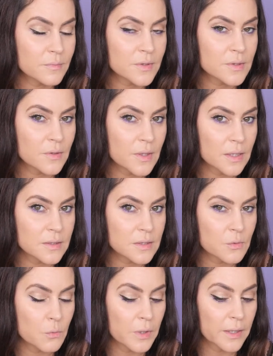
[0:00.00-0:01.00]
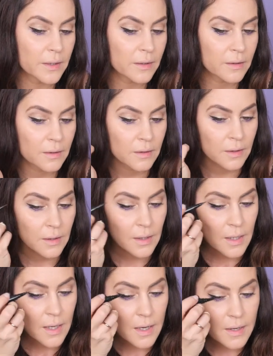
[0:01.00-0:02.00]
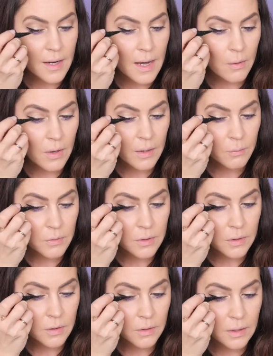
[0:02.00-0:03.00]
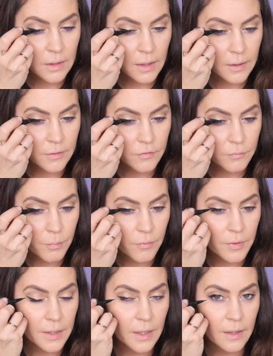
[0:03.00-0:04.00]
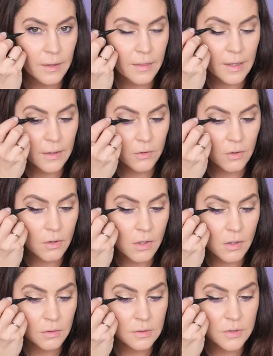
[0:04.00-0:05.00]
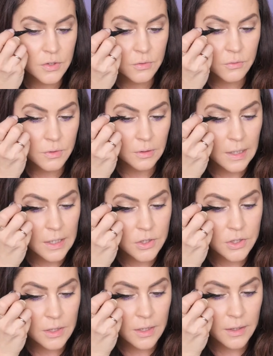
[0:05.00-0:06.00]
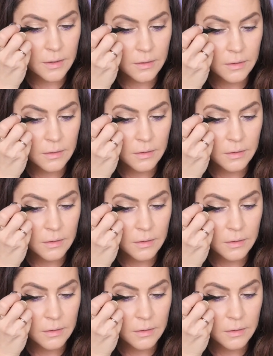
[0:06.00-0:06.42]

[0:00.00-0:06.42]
So that's the wing. And now I will kind of bring that all to the lash line.